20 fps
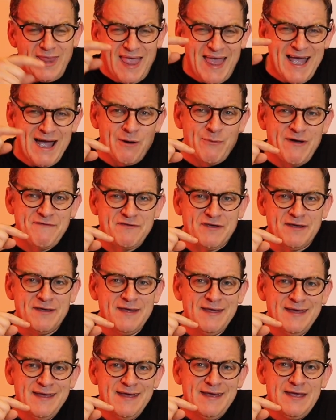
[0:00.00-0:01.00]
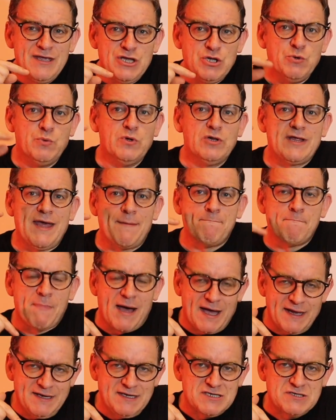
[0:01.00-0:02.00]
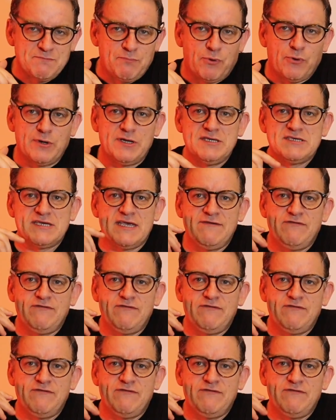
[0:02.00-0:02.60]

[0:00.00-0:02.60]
However, you will get minus points